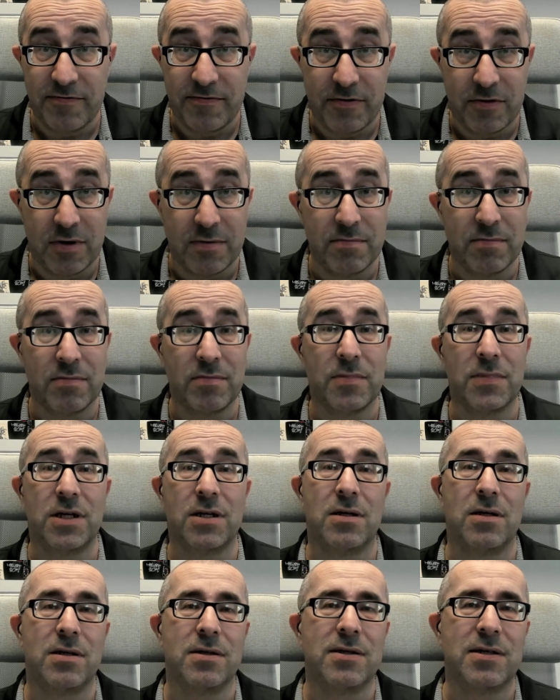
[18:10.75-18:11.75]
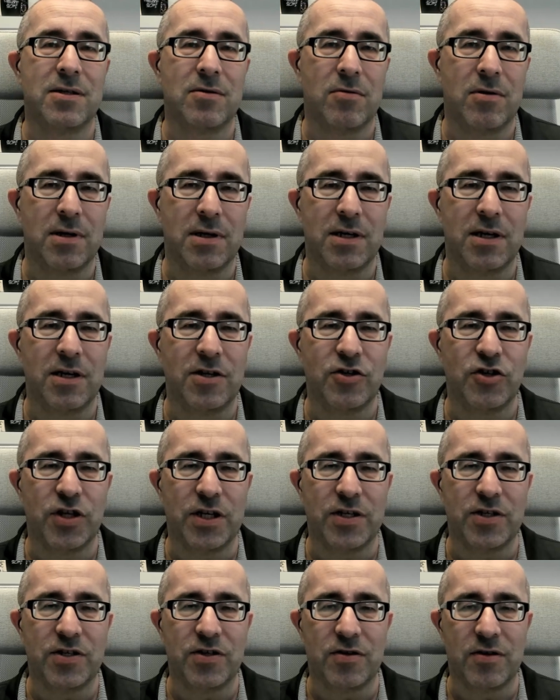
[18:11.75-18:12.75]
from installing
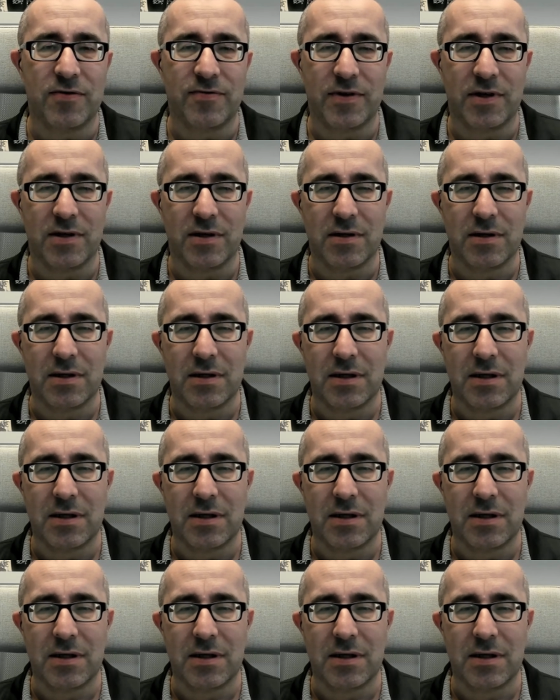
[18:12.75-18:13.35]
Exchange Server